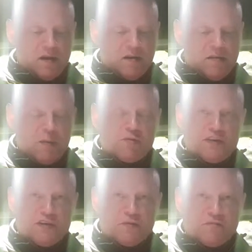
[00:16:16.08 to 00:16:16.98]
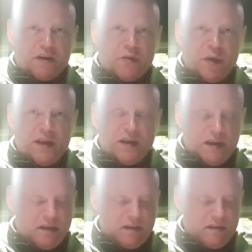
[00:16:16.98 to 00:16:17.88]
about 600 quid
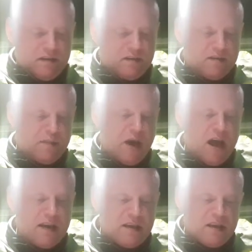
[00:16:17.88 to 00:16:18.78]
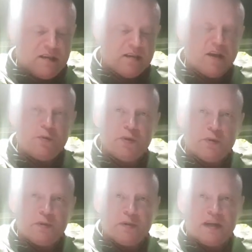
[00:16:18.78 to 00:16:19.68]
to buy new, you know
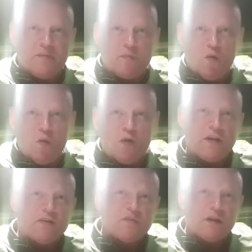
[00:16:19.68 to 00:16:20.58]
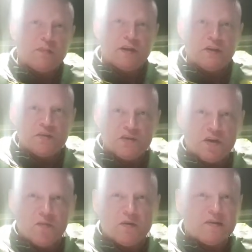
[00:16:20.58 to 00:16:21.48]
what I mean? I bought one that's only been used a
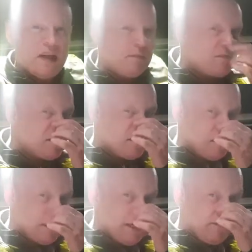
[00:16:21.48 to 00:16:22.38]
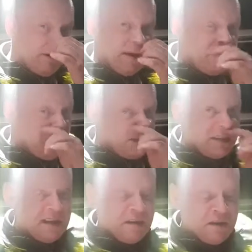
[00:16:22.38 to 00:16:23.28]
couple of times, and I've gotten a good
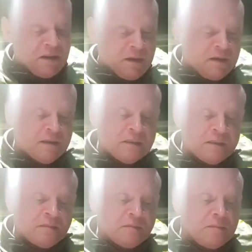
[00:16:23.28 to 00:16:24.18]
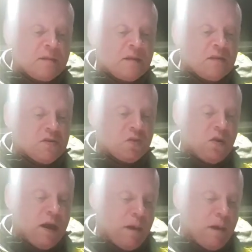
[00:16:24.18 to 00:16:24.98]
deal on it. So